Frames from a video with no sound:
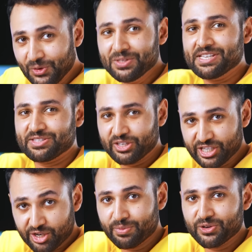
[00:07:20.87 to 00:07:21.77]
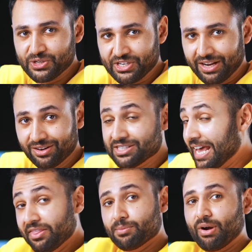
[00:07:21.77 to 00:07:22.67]
uses the distribution channels
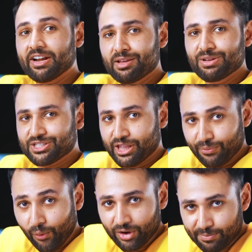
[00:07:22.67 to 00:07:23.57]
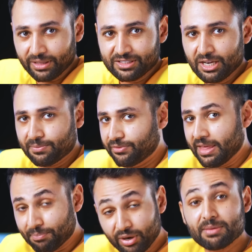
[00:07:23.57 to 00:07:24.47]
and the brand image that they've already built up for
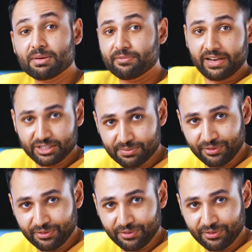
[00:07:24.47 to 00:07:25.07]
their premium flagship